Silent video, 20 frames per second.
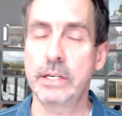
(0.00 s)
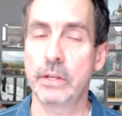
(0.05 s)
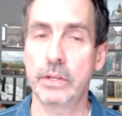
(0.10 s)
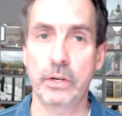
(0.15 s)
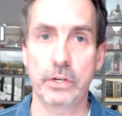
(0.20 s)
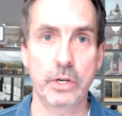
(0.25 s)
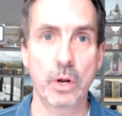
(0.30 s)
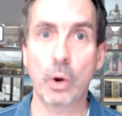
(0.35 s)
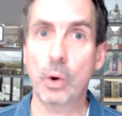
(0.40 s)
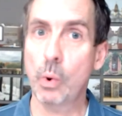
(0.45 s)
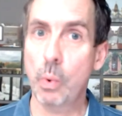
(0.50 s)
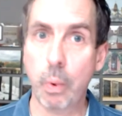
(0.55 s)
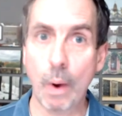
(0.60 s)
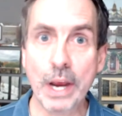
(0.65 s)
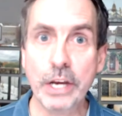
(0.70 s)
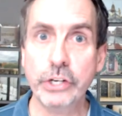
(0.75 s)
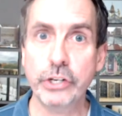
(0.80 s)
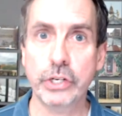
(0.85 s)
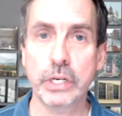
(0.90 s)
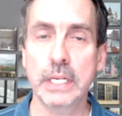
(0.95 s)
So there's no
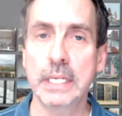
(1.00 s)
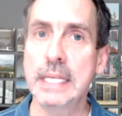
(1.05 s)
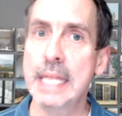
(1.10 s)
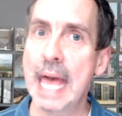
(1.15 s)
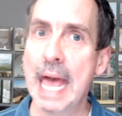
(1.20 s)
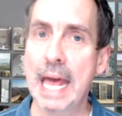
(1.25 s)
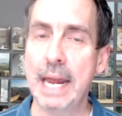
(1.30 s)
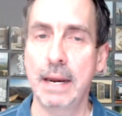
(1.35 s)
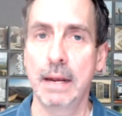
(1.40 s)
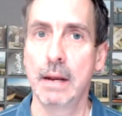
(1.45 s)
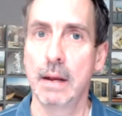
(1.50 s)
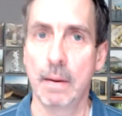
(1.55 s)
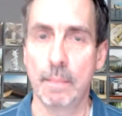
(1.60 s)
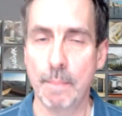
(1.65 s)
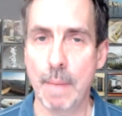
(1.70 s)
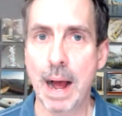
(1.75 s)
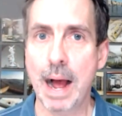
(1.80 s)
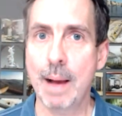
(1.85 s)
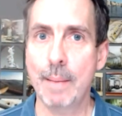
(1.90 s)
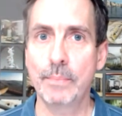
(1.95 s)
question that
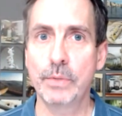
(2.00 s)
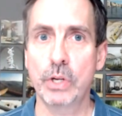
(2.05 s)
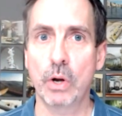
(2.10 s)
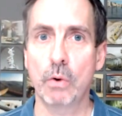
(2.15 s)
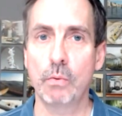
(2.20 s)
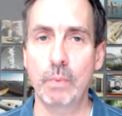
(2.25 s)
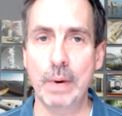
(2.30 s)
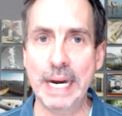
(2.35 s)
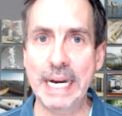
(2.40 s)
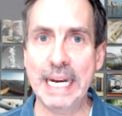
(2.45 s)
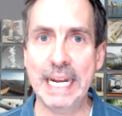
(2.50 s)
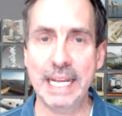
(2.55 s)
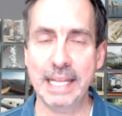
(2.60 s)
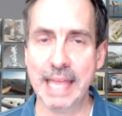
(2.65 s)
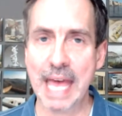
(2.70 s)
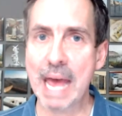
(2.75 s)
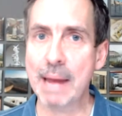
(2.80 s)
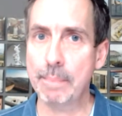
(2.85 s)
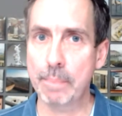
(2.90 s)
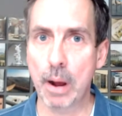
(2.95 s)
moms are reading
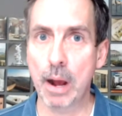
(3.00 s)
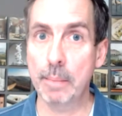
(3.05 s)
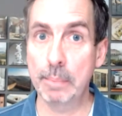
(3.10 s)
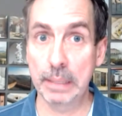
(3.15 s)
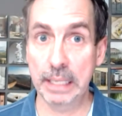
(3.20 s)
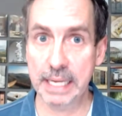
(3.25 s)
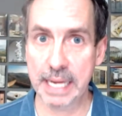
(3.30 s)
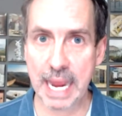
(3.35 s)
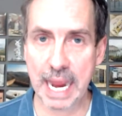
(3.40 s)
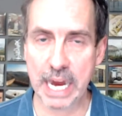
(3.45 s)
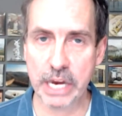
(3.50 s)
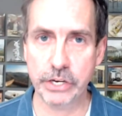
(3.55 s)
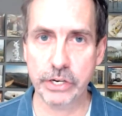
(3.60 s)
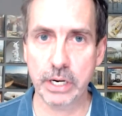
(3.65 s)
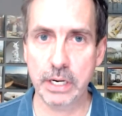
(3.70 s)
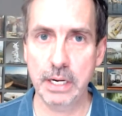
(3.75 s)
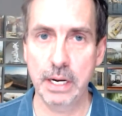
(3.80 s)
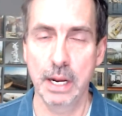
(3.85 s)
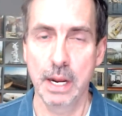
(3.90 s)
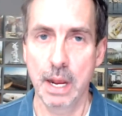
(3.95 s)
that
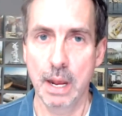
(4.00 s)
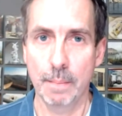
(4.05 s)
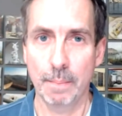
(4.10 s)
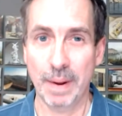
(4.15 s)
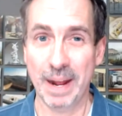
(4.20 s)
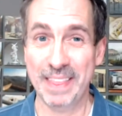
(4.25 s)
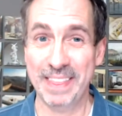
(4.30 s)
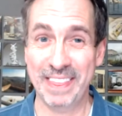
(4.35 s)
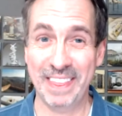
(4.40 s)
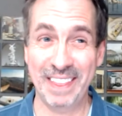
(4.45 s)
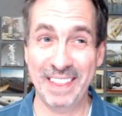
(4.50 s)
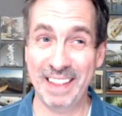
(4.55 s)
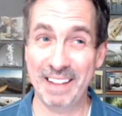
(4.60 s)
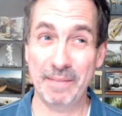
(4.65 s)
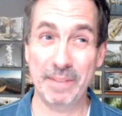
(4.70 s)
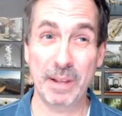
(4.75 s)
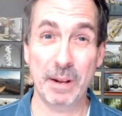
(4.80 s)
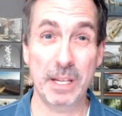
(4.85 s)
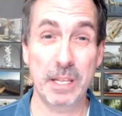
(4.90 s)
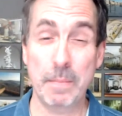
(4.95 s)
publication, but
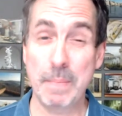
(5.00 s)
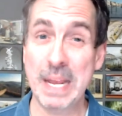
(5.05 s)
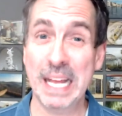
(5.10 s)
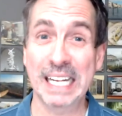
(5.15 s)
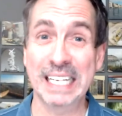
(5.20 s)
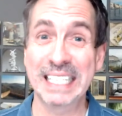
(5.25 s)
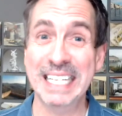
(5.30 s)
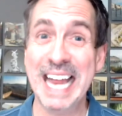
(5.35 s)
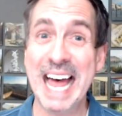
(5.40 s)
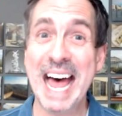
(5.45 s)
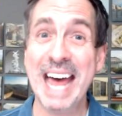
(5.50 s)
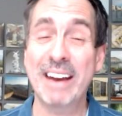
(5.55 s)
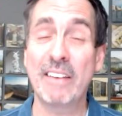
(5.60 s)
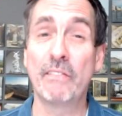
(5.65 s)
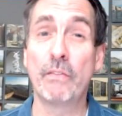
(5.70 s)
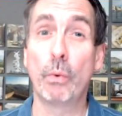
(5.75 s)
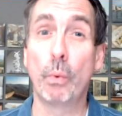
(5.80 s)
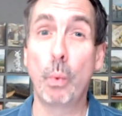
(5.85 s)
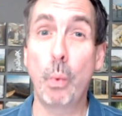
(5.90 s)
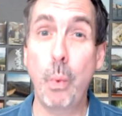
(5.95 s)
there'd be a lot
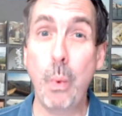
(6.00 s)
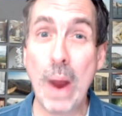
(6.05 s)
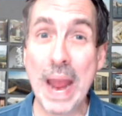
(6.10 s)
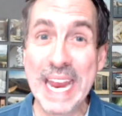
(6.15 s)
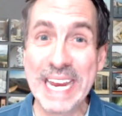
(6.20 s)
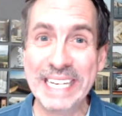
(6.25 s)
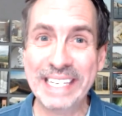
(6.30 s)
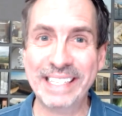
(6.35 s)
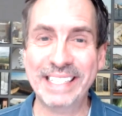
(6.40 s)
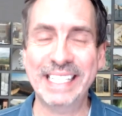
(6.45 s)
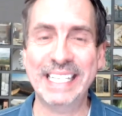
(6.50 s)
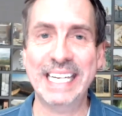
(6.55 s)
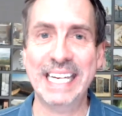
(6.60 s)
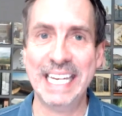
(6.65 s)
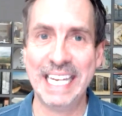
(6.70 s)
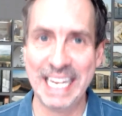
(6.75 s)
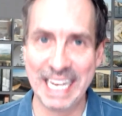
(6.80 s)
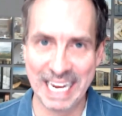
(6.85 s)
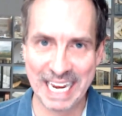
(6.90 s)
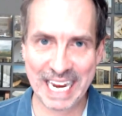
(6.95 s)
of waste
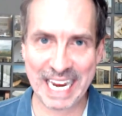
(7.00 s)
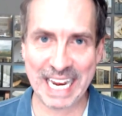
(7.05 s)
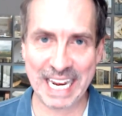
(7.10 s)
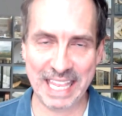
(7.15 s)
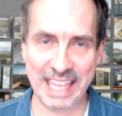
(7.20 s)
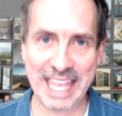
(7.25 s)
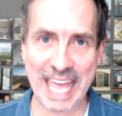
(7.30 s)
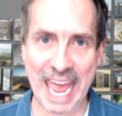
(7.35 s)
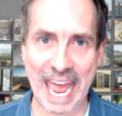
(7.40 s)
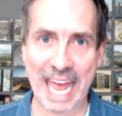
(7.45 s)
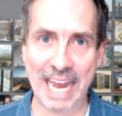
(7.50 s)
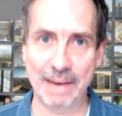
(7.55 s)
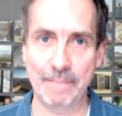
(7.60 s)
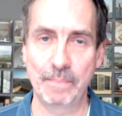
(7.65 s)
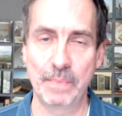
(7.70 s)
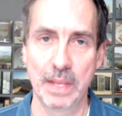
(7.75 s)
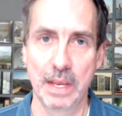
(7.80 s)
in that,